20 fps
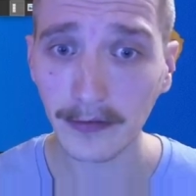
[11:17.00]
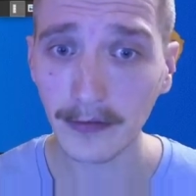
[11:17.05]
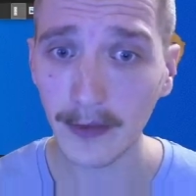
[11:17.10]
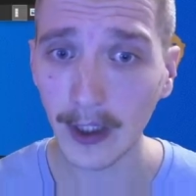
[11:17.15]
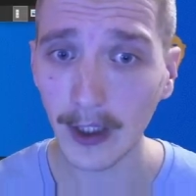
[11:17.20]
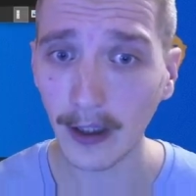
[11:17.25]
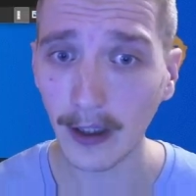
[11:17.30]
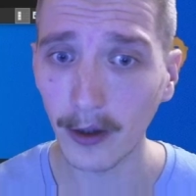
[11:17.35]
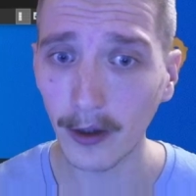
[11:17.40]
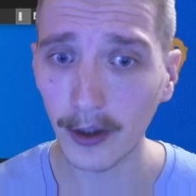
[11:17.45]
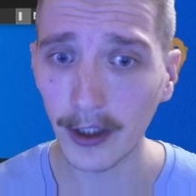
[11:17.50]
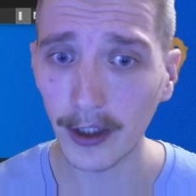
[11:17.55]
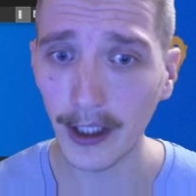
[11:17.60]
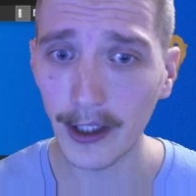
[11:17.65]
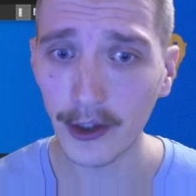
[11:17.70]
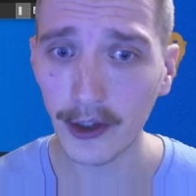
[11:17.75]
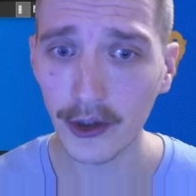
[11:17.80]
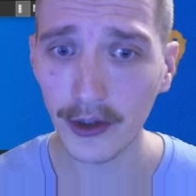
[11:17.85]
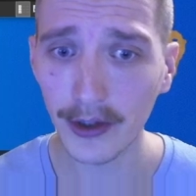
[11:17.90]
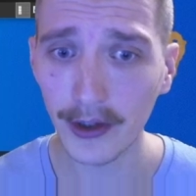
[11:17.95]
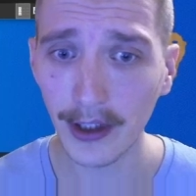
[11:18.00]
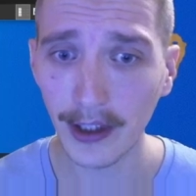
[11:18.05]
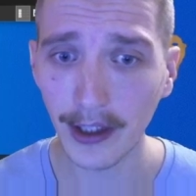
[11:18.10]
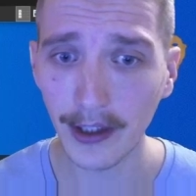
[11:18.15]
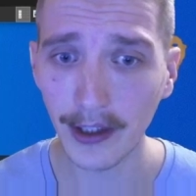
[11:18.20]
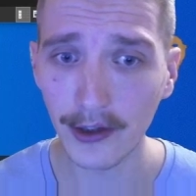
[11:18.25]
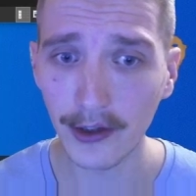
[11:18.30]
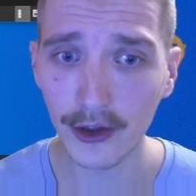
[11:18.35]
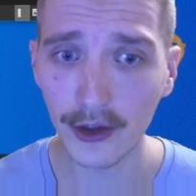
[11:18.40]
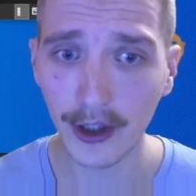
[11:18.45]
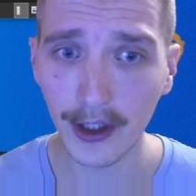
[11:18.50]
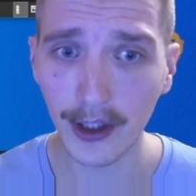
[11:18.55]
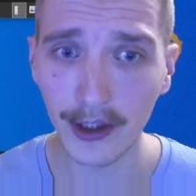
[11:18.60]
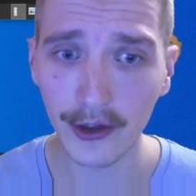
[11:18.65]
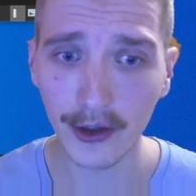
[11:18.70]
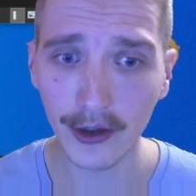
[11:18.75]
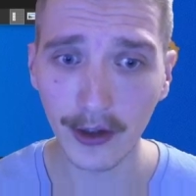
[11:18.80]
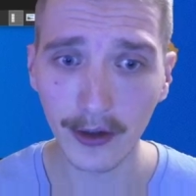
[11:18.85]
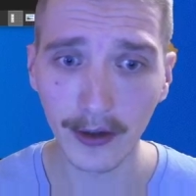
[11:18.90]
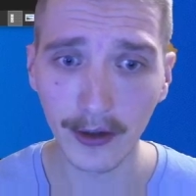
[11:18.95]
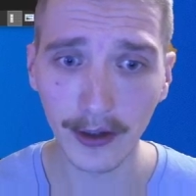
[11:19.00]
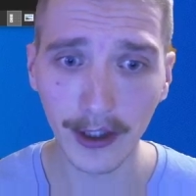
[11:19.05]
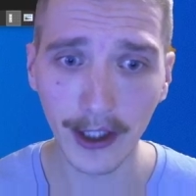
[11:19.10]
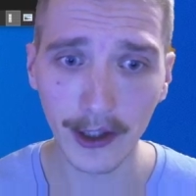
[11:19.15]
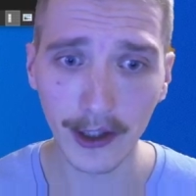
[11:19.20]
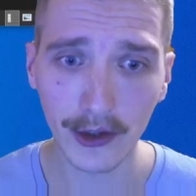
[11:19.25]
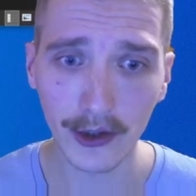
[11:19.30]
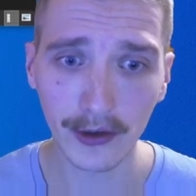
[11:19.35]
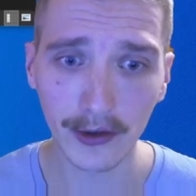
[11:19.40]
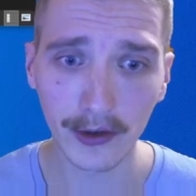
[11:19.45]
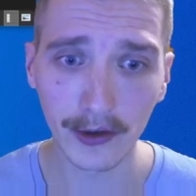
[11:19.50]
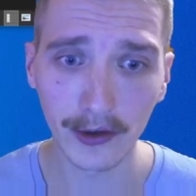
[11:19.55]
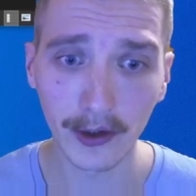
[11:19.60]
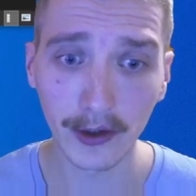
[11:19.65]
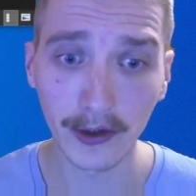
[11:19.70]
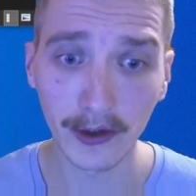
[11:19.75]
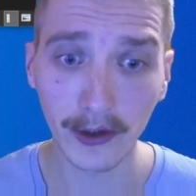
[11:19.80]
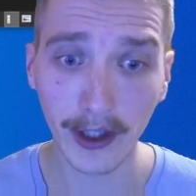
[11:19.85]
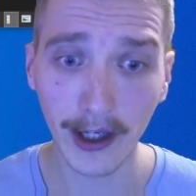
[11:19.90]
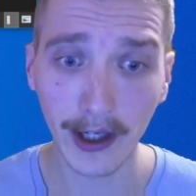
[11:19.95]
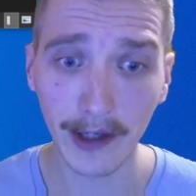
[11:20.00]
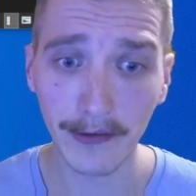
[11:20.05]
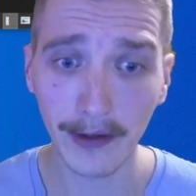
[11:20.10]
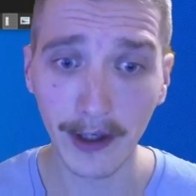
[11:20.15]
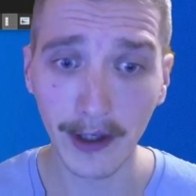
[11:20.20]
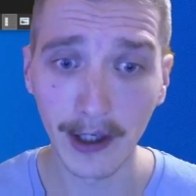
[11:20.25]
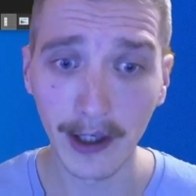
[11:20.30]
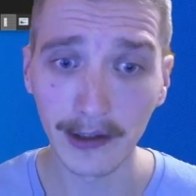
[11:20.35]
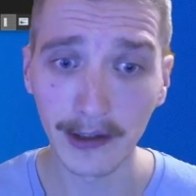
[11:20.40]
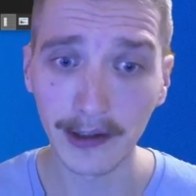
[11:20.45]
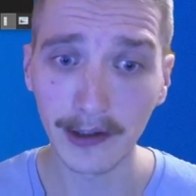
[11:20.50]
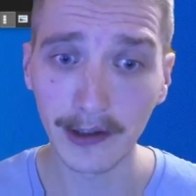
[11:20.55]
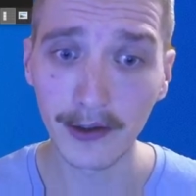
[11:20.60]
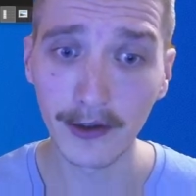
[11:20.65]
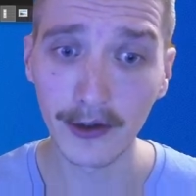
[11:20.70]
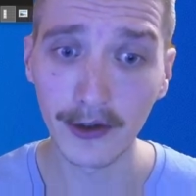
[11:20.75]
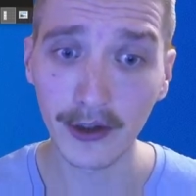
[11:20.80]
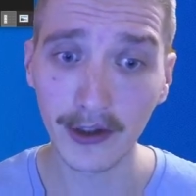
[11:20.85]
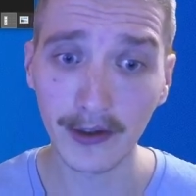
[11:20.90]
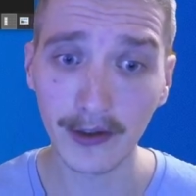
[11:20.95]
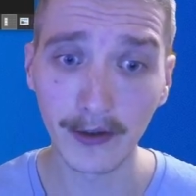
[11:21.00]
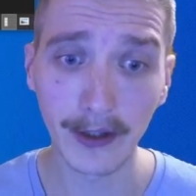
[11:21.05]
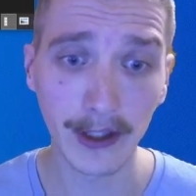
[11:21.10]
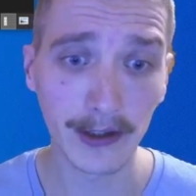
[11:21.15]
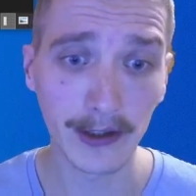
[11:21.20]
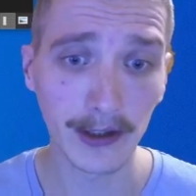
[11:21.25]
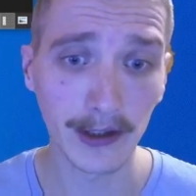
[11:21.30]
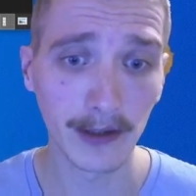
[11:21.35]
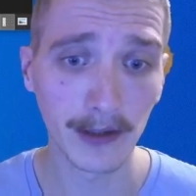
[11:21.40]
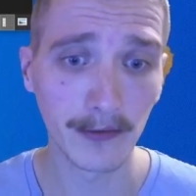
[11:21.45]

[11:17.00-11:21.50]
Location, and change location to the drive that you just created.